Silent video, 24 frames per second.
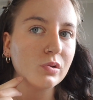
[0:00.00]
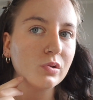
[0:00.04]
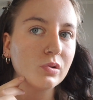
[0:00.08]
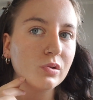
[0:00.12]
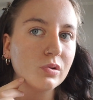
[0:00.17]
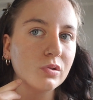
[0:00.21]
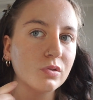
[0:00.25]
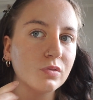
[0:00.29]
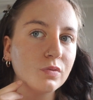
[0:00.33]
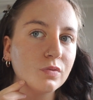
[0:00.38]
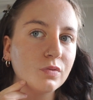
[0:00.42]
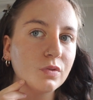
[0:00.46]

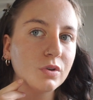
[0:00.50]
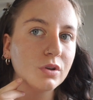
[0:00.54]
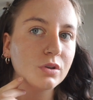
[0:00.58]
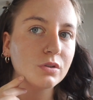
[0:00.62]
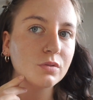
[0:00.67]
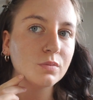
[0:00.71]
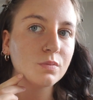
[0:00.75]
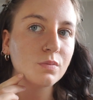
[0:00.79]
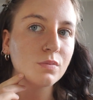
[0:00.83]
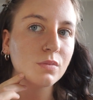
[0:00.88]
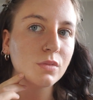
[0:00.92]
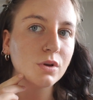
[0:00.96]
This feels
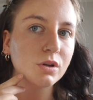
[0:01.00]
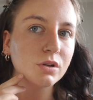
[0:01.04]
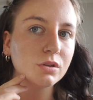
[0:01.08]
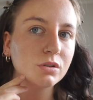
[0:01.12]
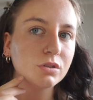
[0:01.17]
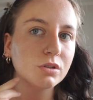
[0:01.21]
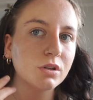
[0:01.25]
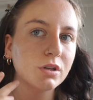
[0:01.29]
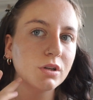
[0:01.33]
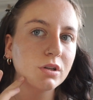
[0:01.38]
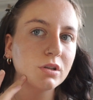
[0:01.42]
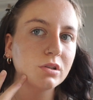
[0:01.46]

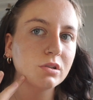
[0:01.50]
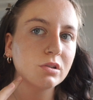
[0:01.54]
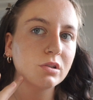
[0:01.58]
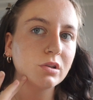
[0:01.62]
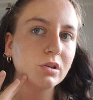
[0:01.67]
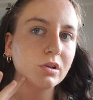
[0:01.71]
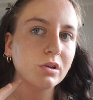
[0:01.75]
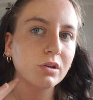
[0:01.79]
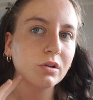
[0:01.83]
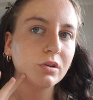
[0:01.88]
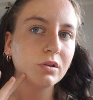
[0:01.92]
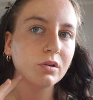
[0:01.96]
much
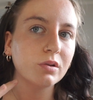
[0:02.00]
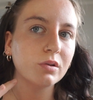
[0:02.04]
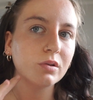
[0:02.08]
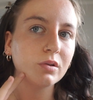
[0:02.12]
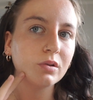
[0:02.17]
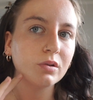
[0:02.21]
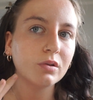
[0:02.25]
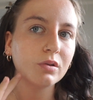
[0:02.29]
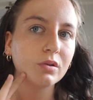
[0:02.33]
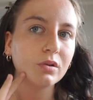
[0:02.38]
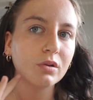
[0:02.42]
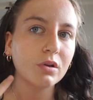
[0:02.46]
nicer.
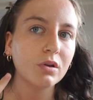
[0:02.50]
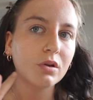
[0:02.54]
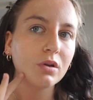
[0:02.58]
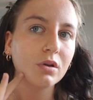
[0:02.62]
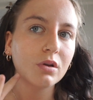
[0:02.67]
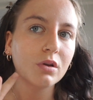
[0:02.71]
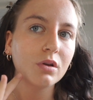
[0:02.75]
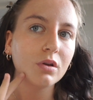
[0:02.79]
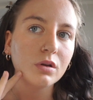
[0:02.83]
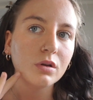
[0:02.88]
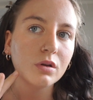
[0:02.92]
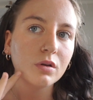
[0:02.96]

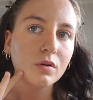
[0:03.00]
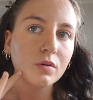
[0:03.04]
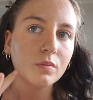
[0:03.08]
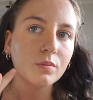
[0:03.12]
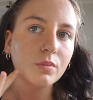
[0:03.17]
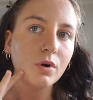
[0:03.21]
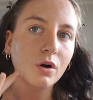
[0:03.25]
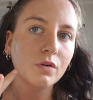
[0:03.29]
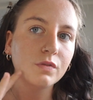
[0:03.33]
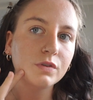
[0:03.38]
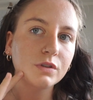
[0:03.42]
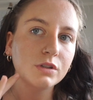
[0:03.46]

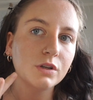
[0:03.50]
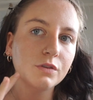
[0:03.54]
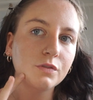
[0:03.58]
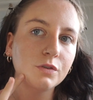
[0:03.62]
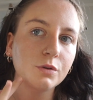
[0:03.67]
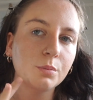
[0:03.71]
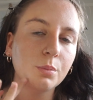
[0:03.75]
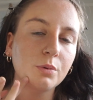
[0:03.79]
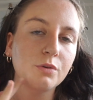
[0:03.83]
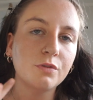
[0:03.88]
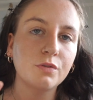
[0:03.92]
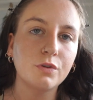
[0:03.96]
But obviously if you
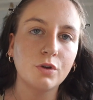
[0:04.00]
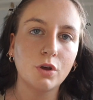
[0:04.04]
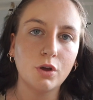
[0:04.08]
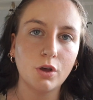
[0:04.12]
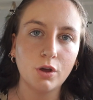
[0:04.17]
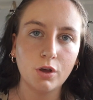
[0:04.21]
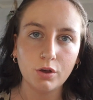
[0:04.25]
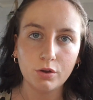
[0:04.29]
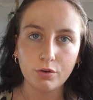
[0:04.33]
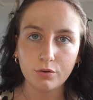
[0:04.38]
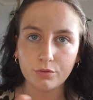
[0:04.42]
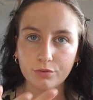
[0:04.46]

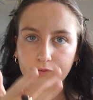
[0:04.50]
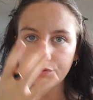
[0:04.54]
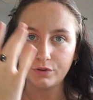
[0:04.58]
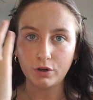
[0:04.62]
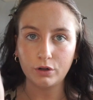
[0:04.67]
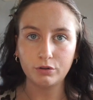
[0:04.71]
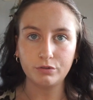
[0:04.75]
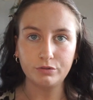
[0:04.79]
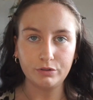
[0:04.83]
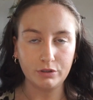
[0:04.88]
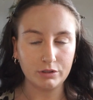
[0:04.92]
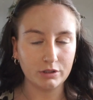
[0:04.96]
prefer
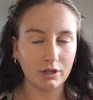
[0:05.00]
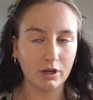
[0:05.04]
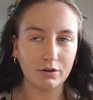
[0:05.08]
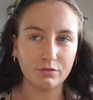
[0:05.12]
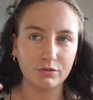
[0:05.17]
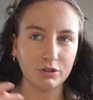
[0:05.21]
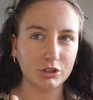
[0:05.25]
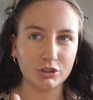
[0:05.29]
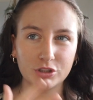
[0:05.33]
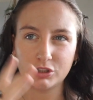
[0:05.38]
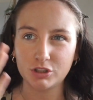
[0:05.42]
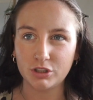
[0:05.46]
full
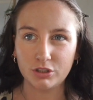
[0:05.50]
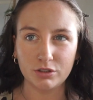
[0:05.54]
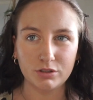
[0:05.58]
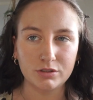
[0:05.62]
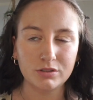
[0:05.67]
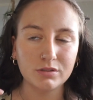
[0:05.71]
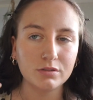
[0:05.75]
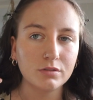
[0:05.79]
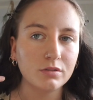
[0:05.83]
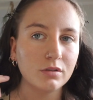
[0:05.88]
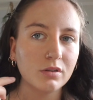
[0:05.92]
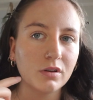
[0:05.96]
coverage, just
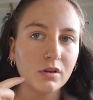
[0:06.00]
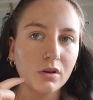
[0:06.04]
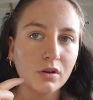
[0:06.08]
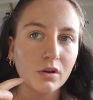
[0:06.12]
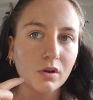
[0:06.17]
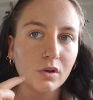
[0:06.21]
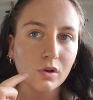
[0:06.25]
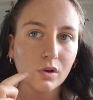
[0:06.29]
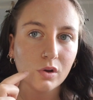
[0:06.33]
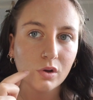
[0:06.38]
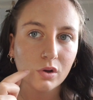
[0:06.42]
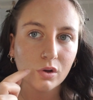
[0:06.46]

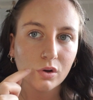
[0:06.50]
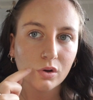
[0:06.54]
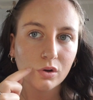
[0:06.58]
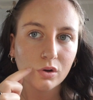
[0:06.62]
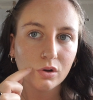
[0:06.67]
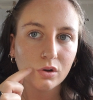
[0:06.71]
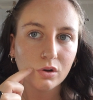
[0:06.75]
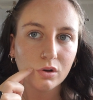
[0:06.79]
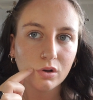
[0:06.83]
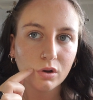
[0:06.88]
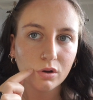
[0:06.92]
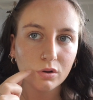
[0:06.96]

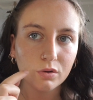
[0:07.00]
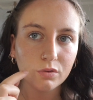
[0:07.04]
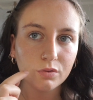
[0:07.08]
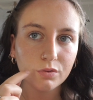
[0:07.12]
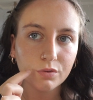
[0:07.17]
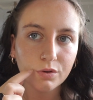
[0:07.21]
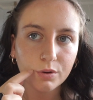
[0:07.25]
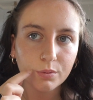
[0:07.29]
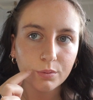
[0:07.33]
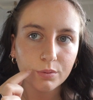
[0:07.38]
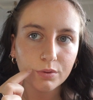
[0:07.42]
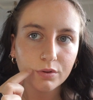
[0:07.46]
go
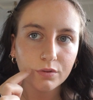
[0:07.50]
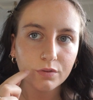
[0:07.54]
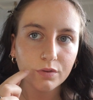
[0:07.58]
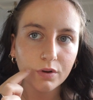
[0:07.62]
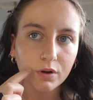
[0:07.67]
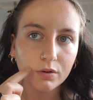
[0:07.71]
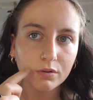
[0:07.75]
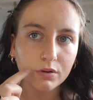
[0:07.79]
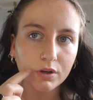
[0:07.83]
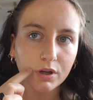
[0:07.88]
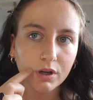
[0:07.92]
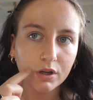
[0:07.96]
for it with your
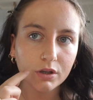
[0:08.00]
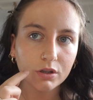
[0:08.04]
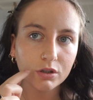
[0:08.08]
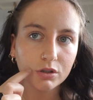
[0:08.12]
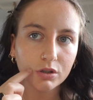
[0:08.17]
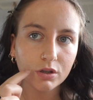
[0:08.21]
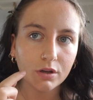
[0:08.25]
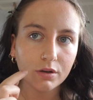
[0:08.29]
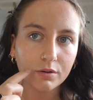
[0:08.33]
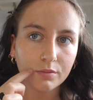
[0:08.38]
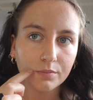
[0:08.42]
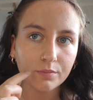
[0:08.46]

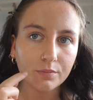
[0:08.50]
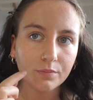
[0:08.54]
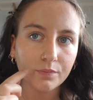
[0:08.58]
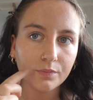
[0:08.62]
foundation.